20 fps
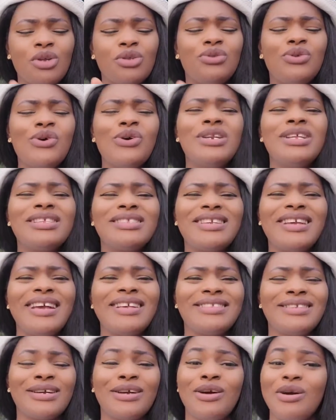Do this,
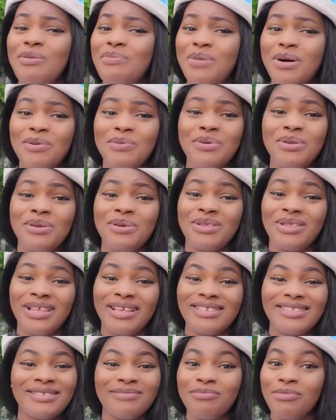guys, and come back with your
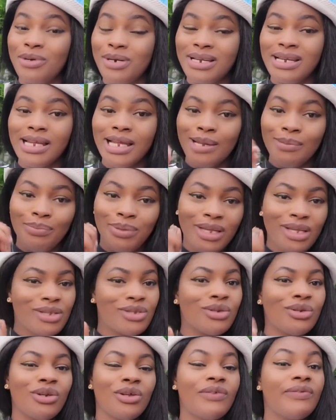testimony. Please
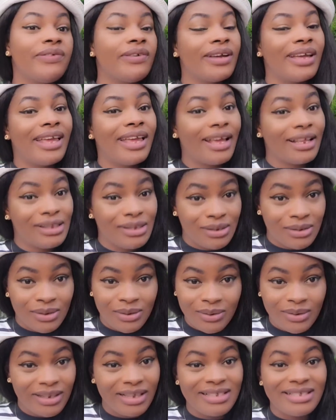do not forget to
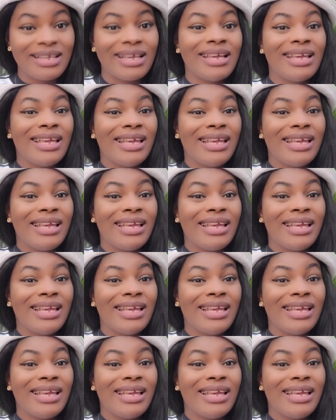do this.